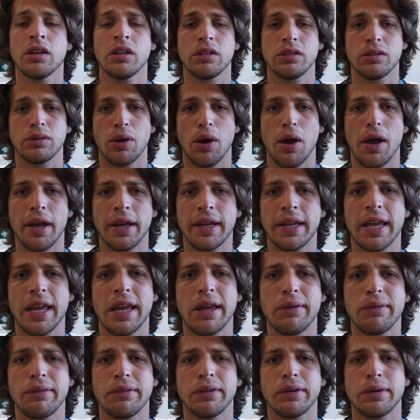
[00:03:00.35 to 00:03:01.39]
so I
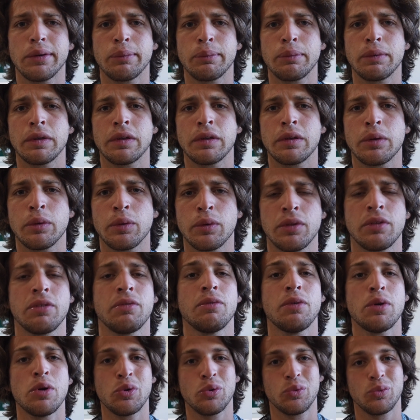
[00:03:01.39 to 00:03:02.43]
can't really be too
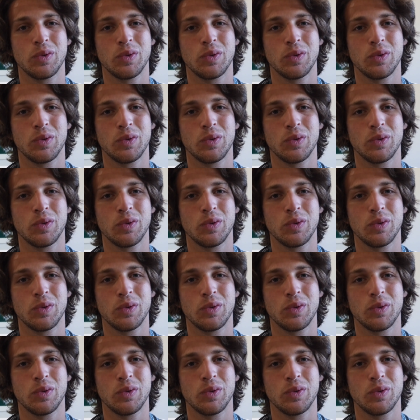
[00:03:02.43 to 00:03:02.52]
thrilled